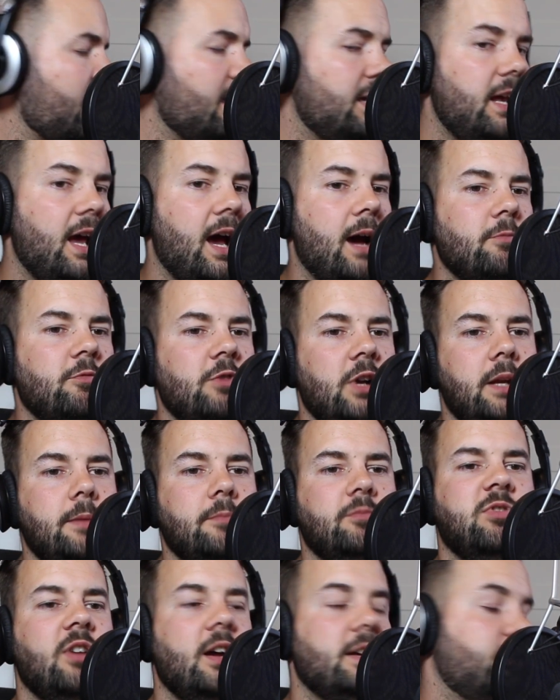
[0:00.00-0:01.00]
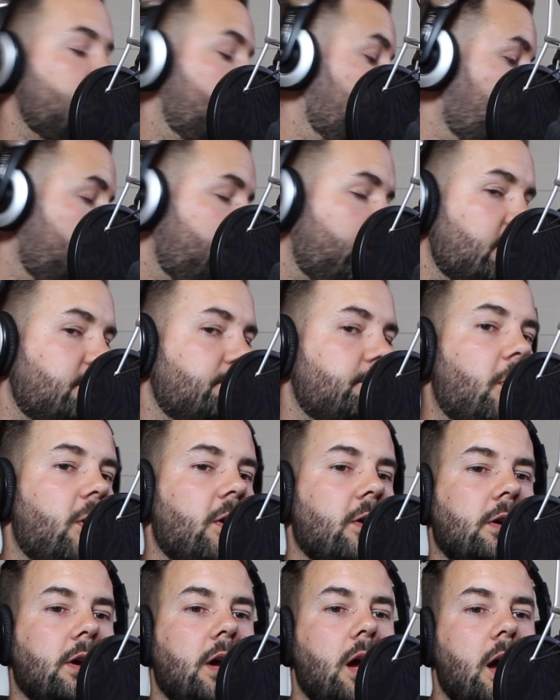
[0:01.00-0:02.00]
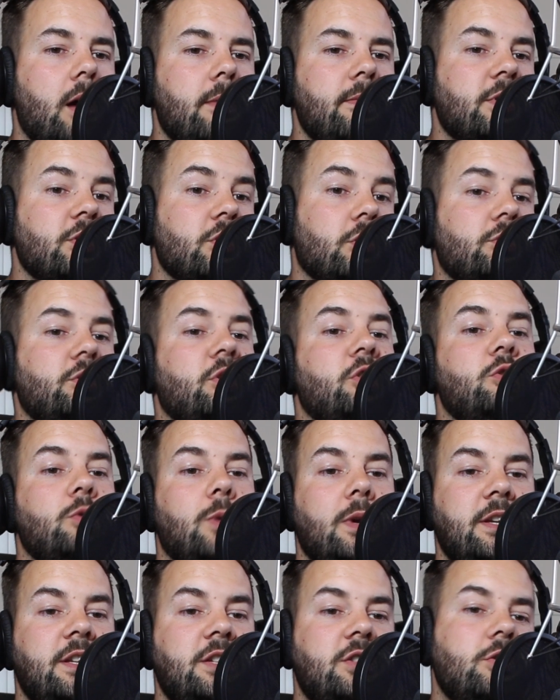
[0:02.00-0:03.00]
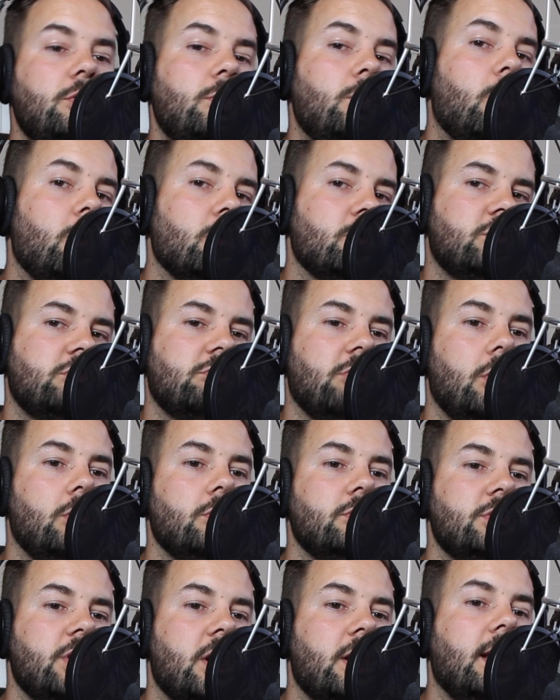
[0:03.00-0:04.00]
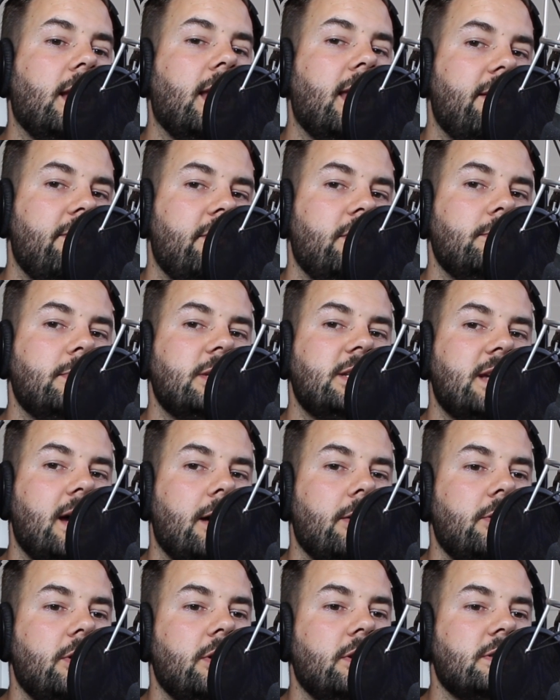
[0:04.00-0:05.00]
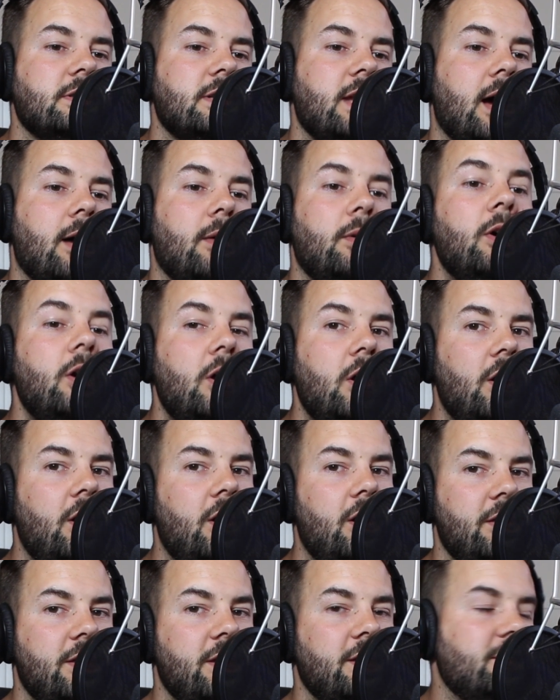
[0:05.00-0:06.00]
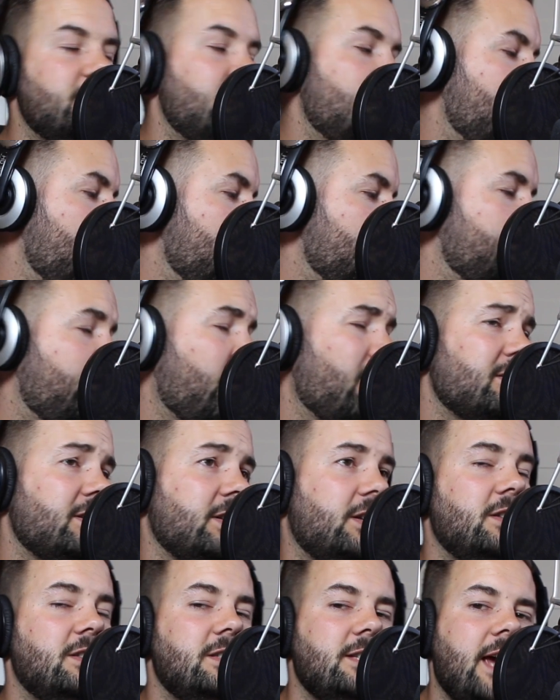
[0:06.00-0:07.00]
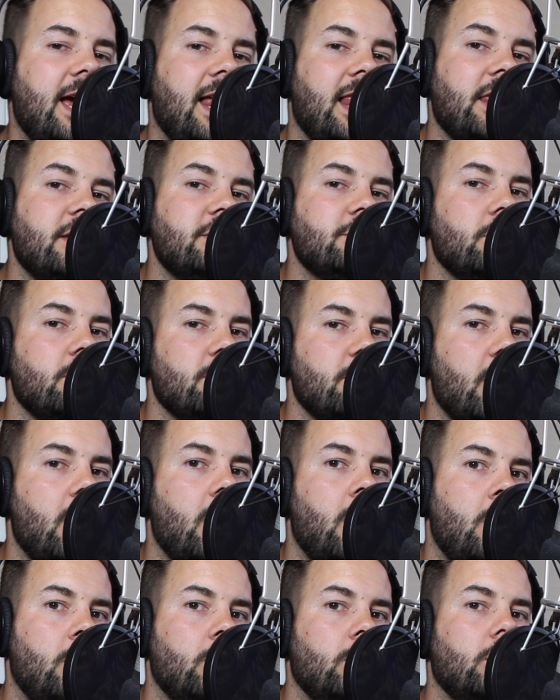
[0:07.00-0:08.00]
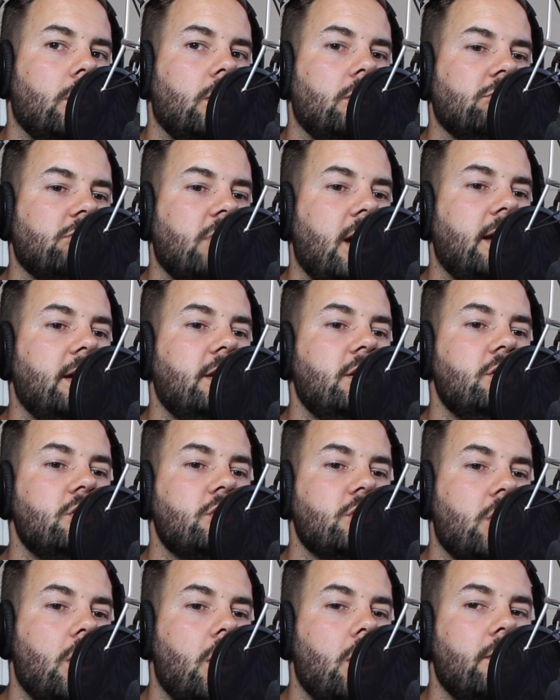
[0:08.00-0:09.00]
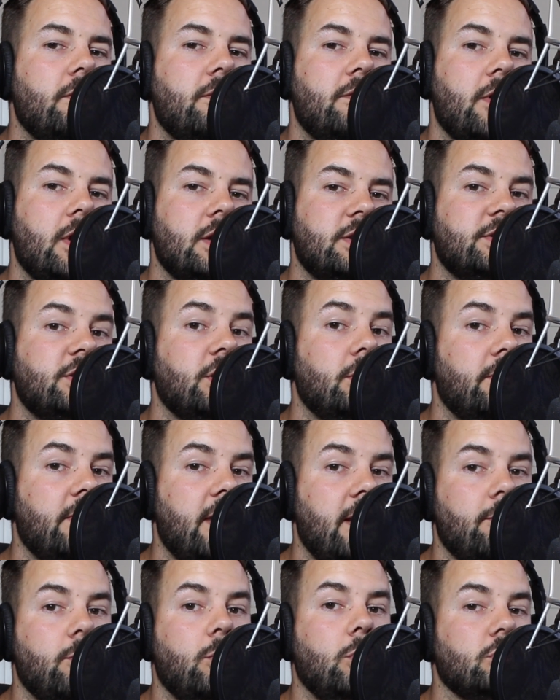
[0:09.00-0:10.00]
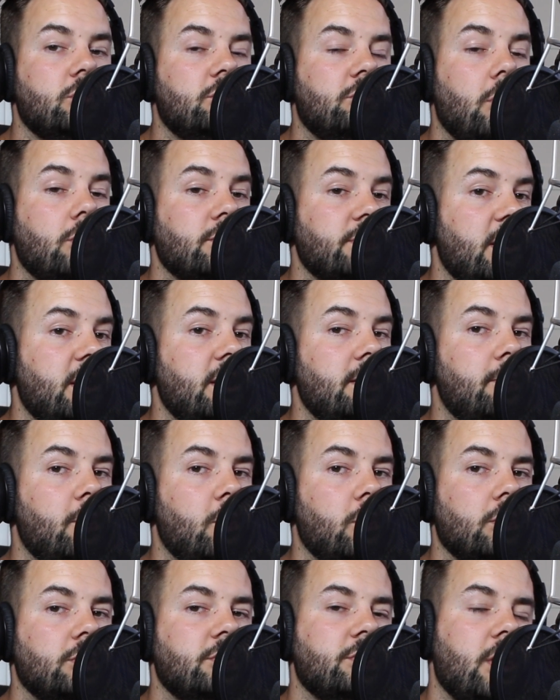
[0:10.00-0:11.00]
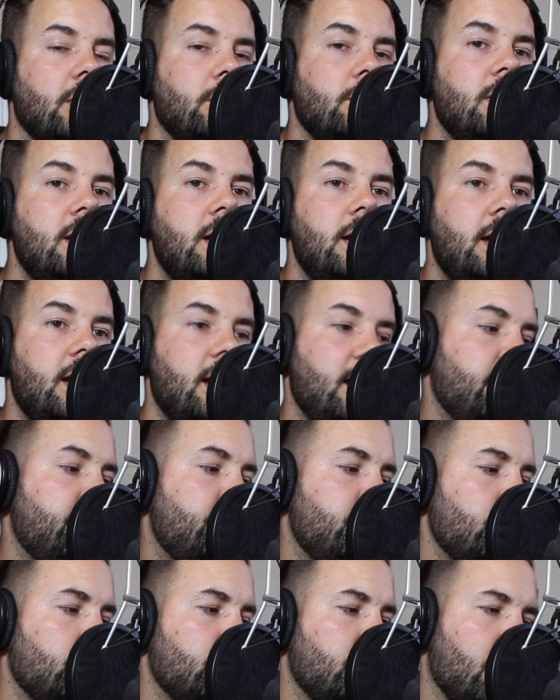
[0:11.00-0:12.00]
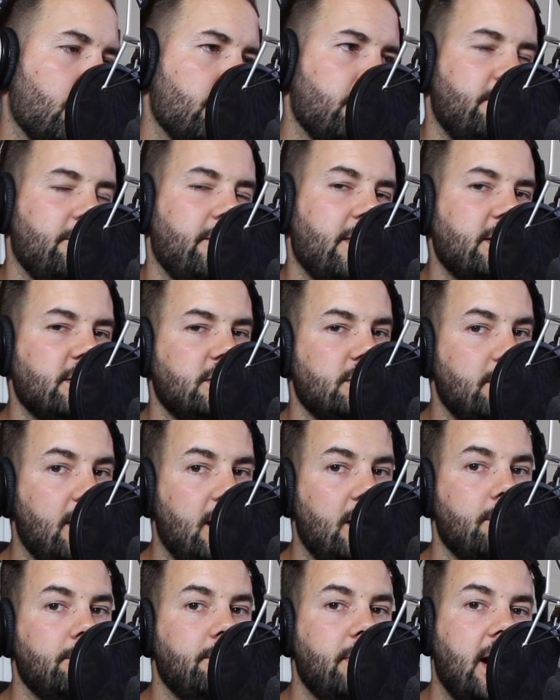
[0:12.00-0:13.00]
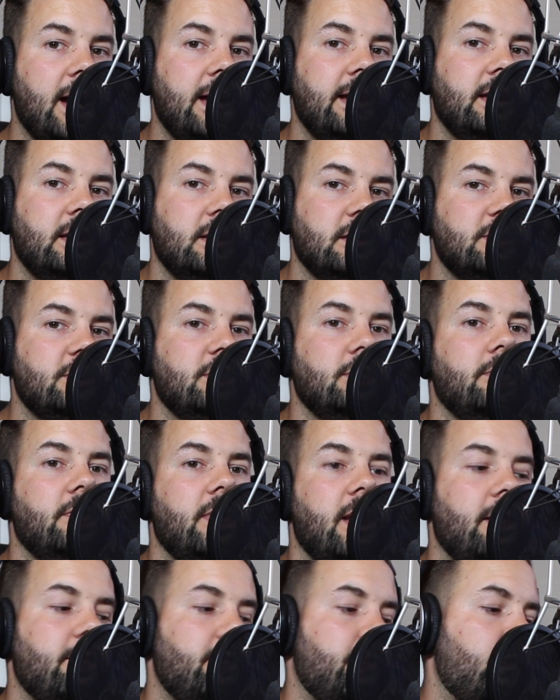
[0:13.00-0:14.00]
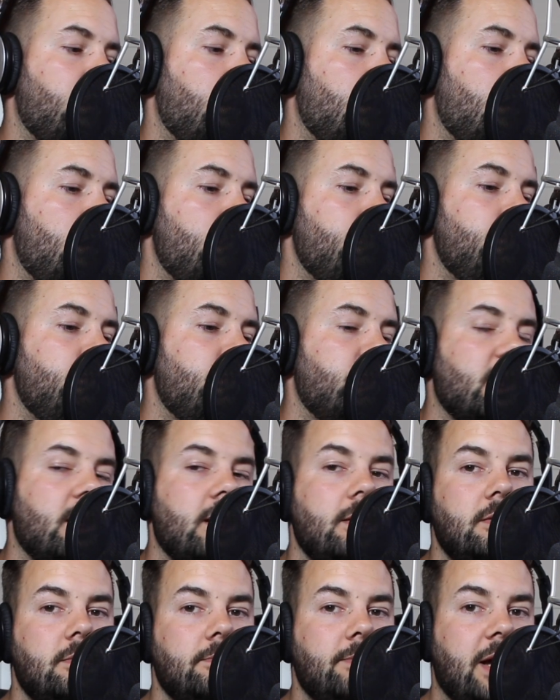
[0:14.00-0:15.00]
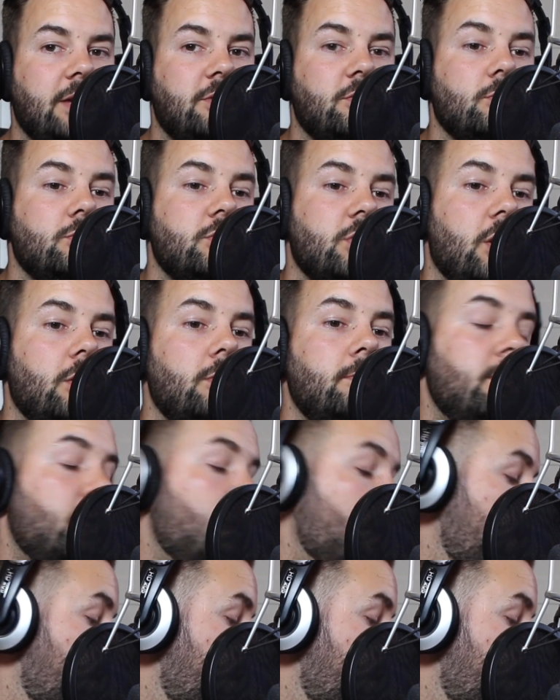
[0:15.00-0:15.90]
yeah, I'm really impressed with this book. And there's also 22 war scrolls and 11 battalions. Now, as far as I can tell, there's the whole range of Sylvaneth war scrolls in the book. So if you're on the fence about buying the Sylvaneth battle tome,